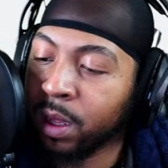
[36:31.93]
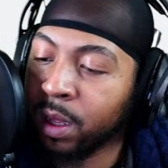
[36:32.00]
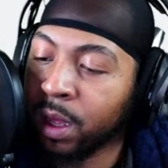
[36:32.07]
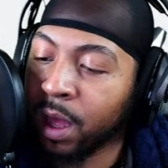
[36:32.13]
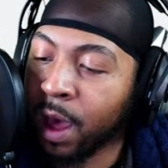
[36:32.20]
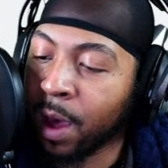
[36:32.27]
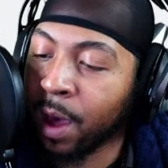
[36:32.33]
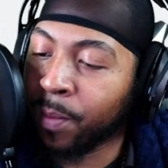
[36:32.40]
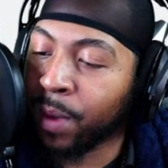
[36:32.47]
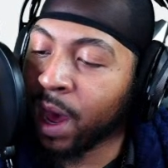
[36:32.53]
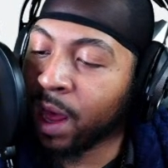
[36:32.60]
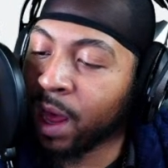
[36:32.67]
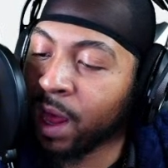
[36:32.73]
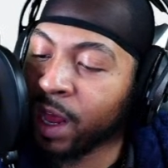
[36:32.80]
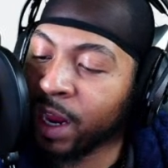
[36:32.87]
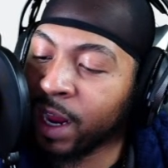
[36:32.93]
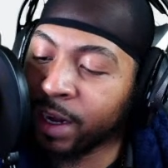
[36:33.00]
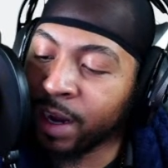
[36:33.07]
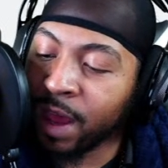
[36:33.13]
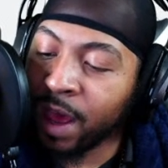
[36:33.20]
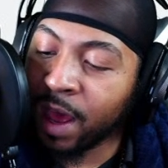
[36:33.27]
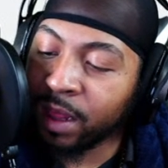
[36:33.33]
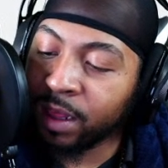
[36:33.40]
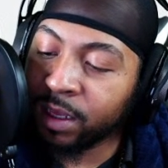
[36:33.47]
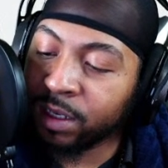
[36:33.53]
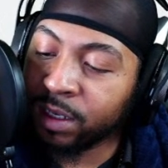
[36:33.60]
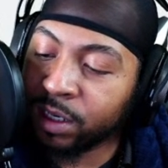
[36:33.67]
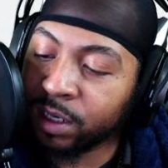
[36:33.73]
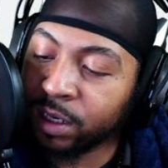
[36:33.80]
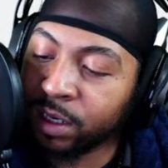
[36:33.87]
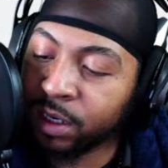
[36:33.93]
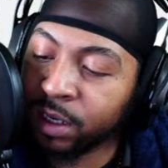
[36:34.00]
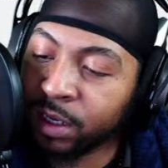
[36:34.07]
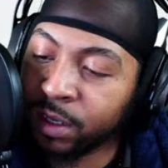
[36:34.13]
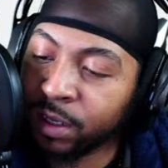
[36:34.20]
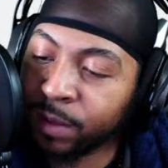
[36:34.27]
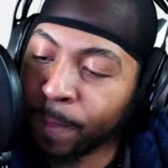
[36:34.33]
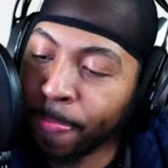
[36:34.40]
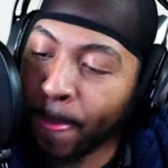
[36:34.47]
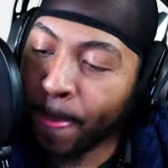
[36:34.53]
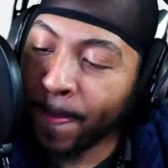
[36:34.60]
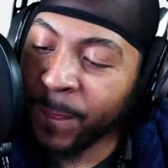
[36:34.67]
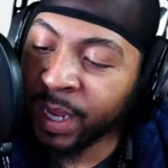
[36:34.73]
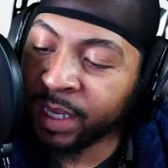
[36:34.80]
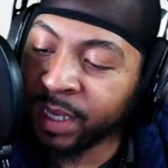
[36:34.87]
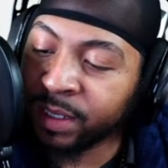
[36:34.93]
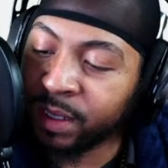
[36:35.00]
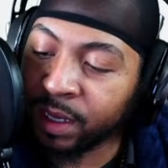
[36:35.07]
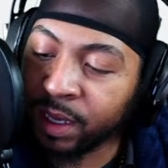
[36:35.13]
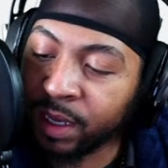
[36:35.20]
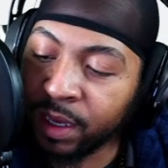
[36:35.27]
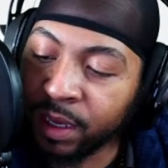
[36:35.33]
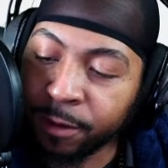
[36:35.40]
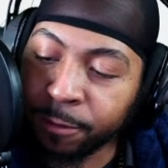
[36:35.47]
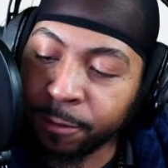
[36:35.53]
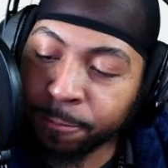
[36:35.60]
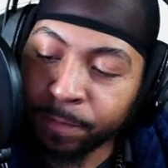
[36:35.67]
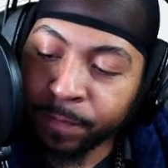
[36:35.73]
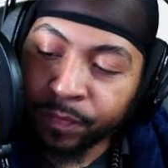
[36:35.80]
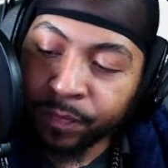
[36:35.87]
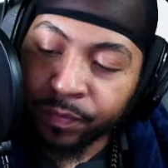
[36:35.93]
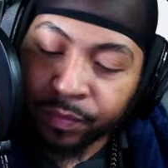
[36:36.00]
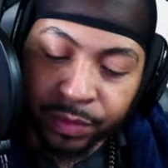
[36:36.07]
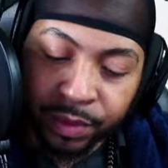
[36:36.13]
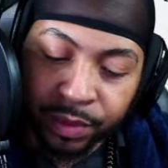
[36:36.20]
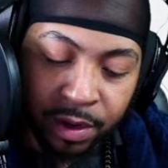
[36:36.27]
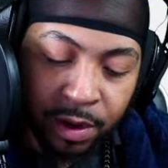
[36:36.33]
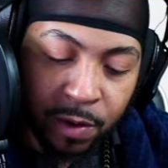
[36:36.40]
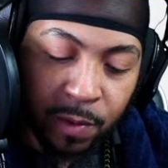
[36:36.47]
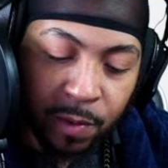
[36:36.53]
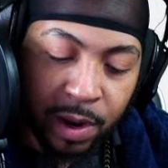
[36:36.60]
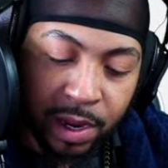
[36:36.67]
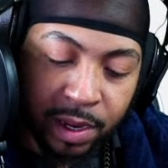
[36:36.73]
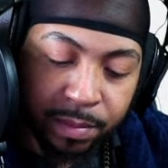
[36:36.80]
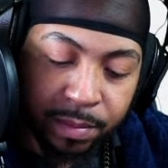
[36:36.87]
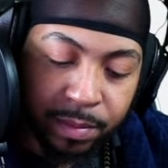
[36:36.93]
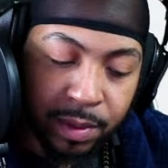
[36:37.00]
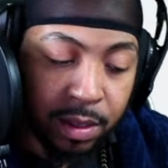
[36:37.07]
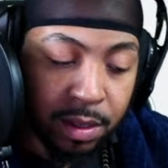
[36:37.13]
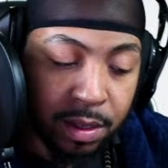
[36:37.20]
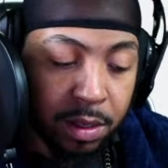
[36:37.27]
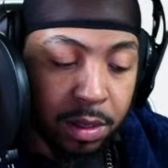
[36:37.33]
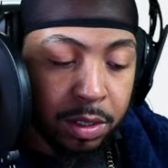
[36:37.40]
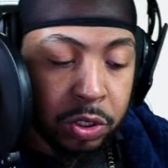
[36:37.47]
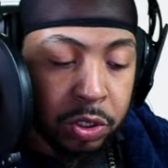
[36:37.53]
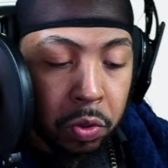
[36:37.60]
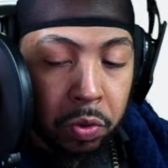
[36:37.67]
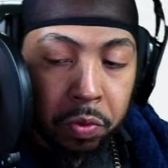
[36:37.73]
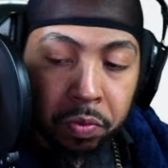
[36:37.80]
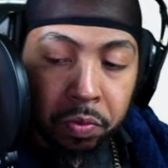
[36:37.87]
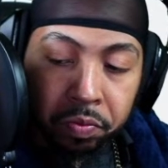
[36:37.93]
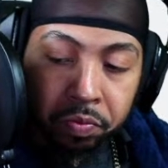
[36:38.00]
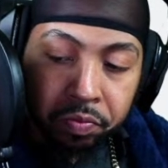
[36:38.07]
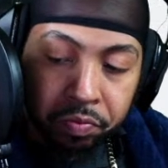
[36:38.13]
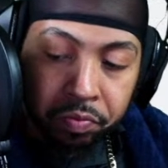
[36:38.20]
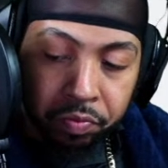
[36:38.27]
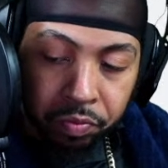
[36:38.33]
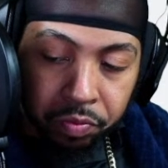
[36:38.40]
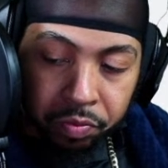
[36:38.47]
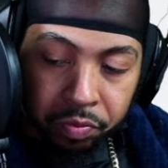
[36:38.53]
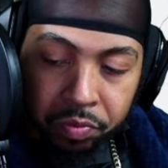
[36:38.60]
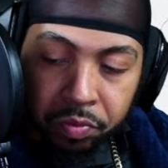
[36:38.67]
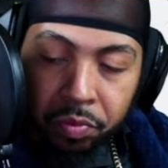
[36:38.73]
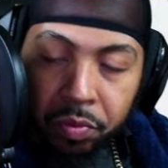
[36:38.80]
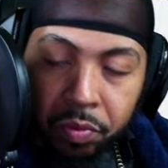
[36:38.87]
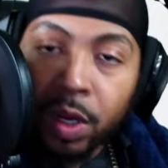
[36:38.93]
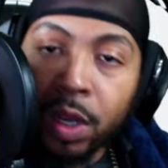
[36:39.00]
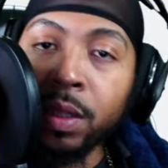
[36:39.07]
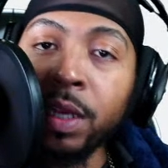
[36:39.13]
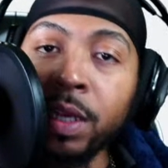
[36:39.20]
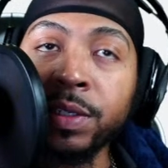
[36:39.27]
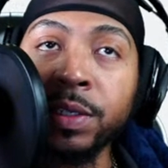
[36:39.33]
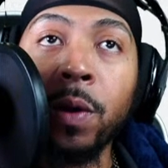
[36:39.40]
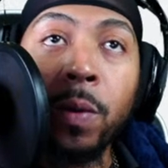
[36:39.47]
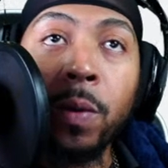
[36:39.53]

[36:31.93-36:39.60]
applied knowledge is the key. All right, so let's go.